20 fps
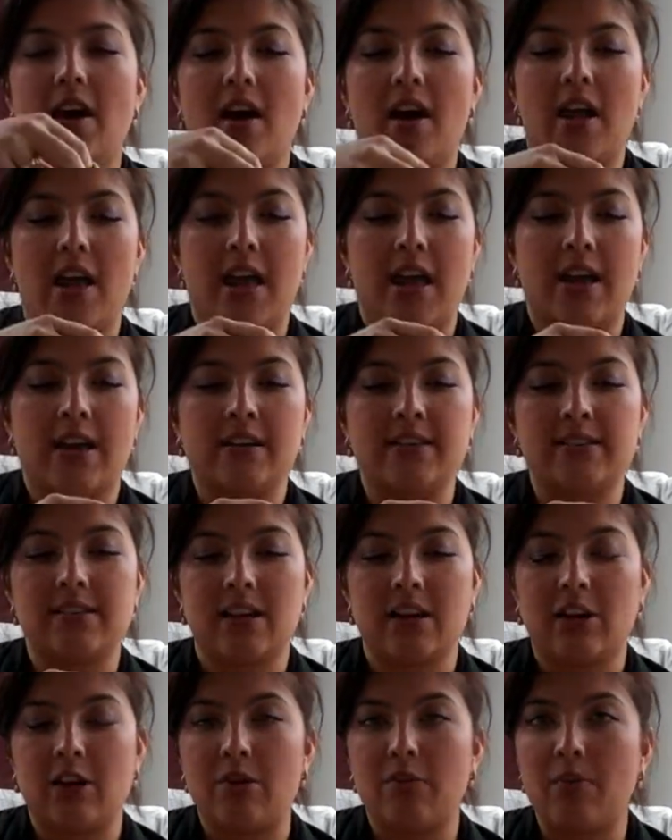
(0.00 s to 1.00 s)
And
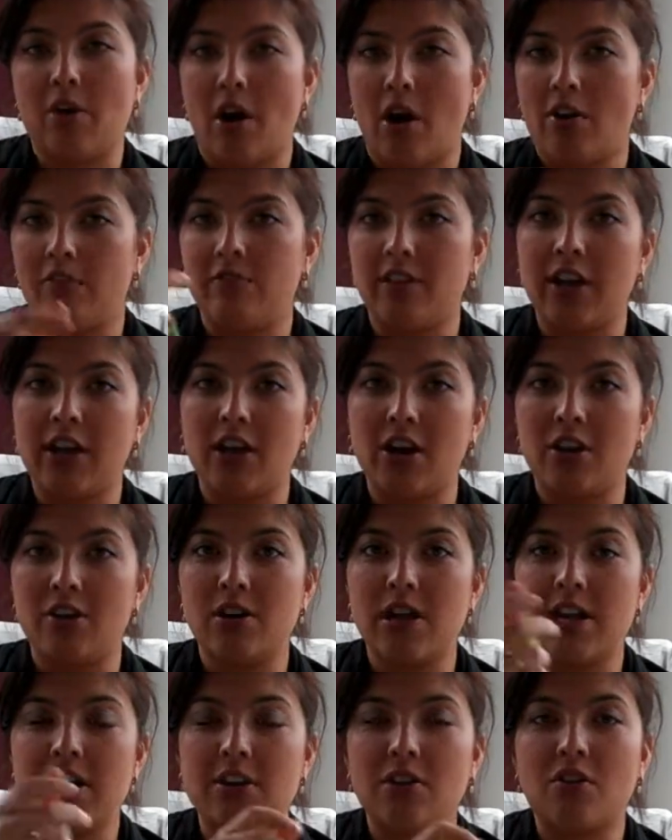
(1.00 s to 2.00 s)
um, off they go,
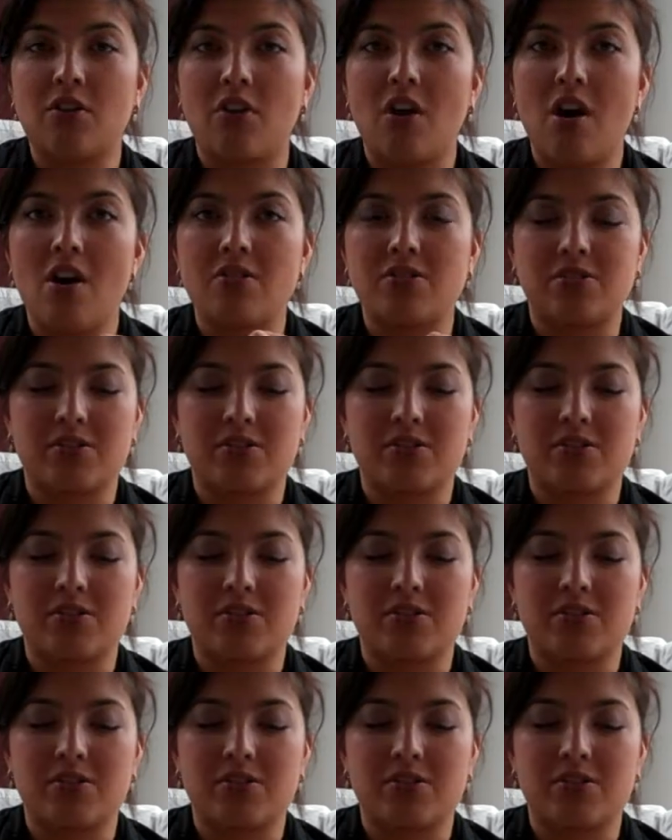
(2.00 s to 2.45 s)
they can crawl.